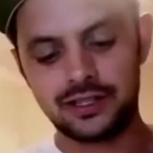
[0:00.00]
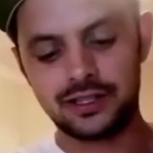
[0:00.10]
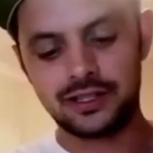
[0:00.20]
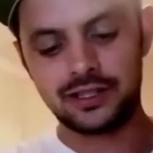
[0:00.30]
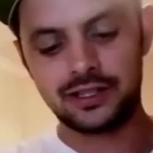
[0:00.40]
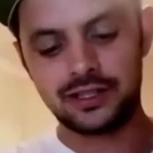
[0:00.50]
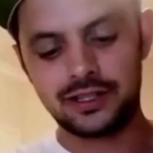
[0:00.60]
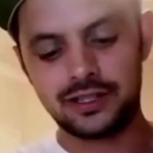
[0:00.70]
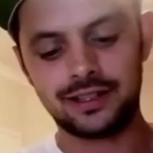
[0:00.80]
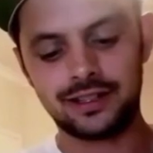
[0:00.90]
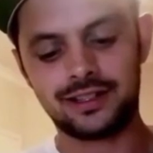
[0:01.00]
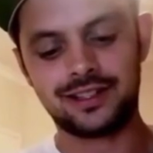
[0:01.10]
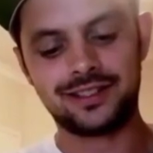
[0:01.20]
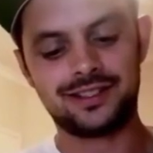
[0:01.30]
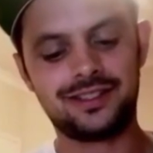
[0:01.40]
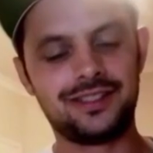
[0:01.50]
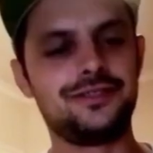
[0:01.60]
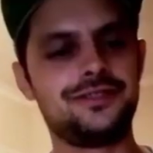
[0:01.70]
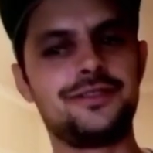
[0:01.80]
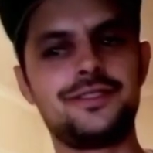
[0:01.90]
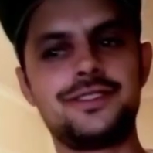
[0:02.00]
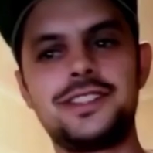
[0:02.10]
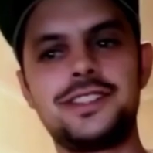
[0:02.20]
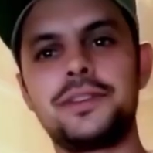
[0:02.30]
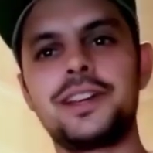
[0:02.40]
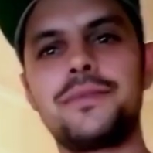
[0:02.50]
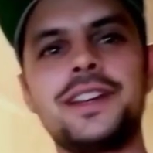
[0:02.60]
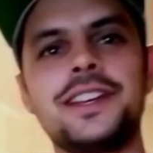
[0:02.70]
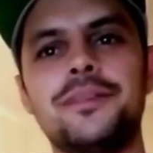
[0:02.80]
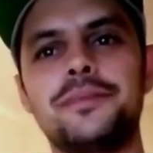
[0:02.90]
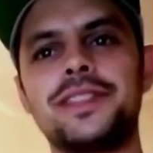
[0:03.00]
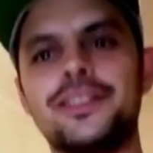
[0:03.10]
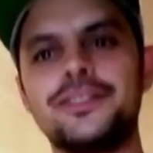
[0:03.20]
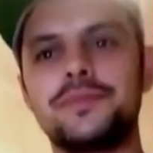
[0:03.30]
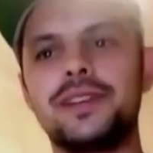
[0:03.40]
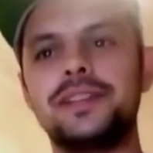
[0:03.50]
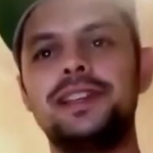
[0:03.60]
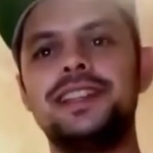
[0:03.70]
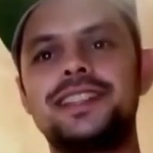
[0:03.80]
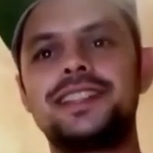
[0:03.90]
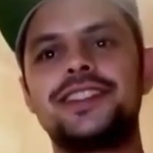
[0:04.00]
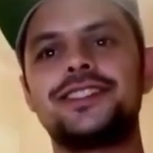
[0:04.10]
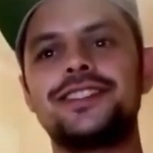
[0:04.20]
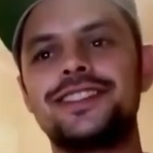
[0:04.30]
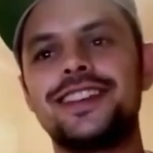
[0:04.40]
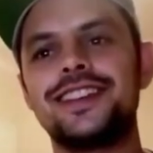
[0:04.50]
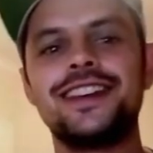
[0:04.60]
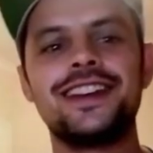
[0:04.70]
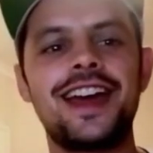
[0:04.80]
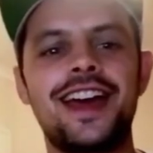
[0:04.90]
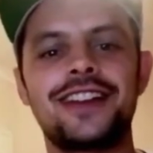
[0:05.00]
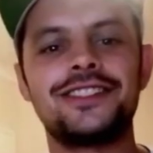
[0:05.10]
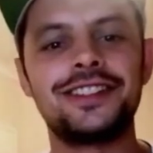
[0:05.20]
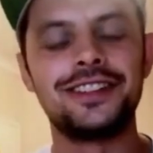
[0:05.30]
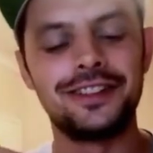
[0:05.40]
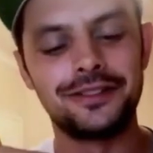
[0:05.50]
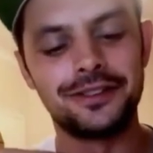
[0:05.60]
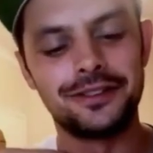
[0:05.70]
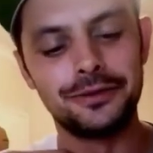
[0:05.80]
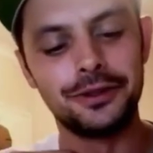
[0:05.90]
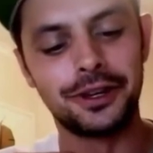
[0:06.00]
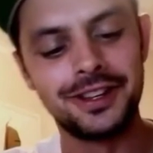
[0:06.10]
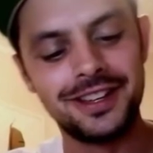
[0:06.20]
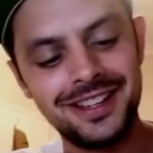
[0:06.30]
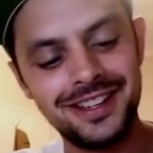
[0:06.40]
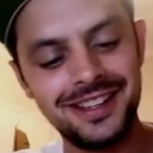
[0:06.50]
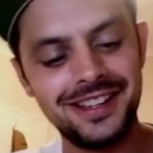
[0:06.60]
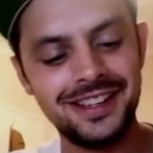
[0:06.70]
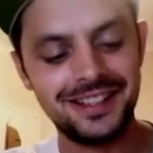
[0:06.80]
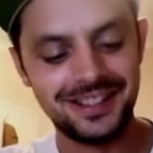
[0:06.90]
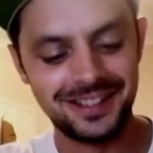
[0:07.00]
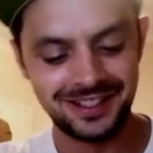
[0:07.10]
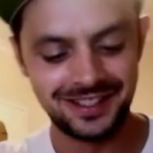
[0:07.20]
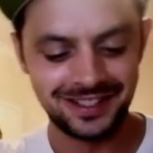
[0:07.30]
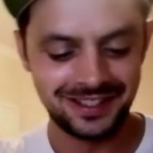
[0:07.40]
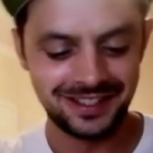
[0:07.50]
you know, that that's you stepping up there and helping those police stations get their act together. Good work. Yeah, man,